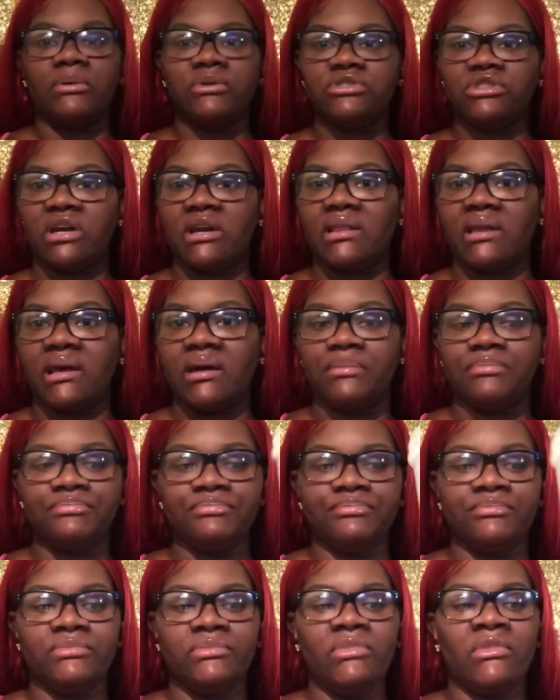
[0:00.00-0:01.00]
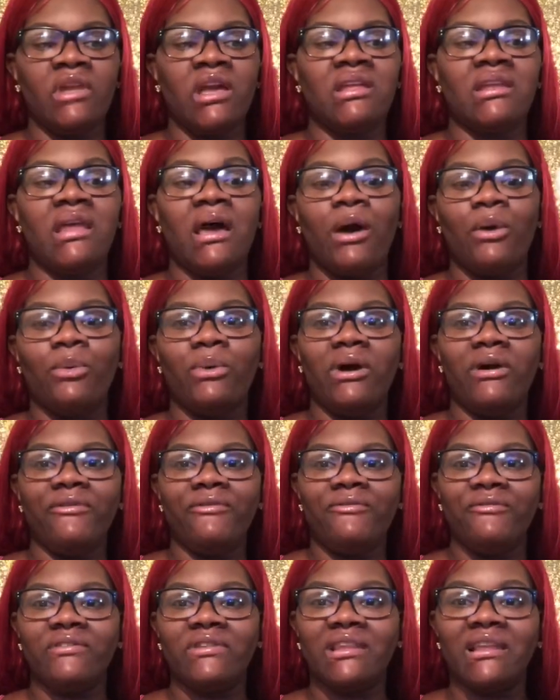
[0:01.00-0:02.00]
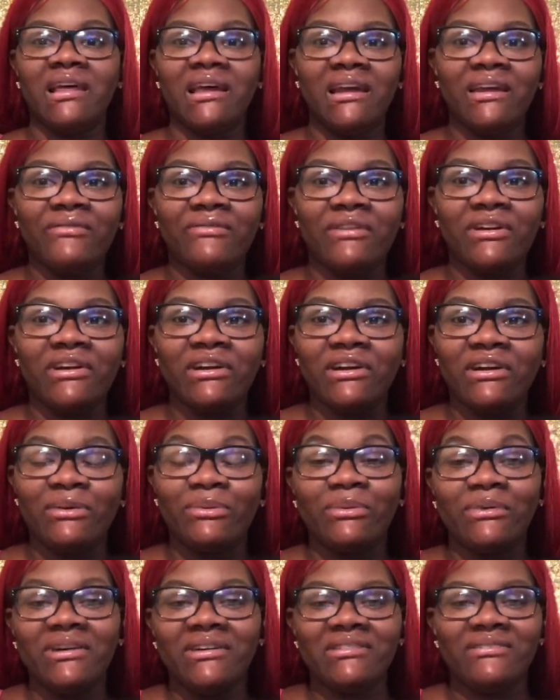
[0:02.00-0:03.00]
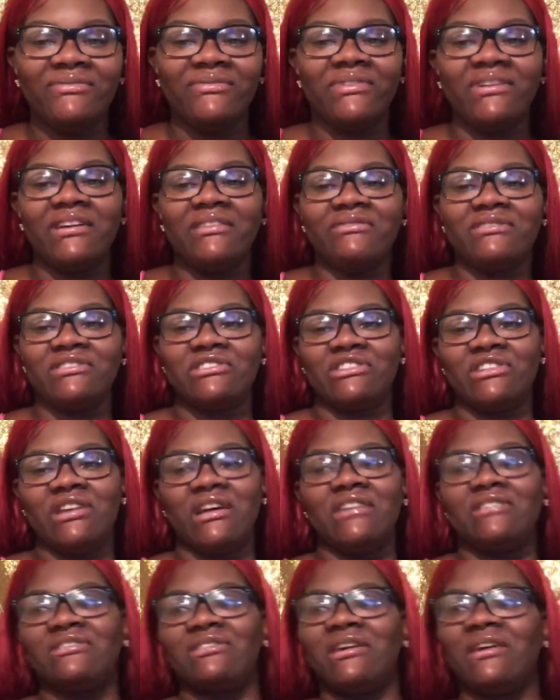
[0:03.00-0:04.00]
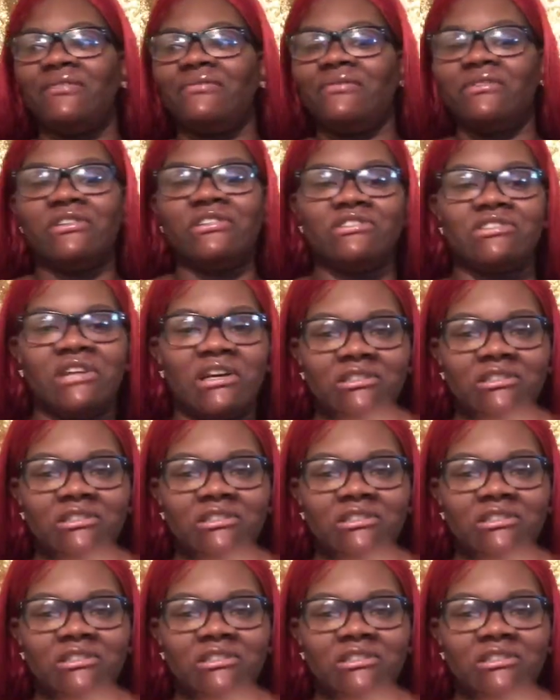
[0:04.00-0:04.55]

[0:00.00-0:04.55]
try that. Now, what flavor, what flavor should I try first? Should I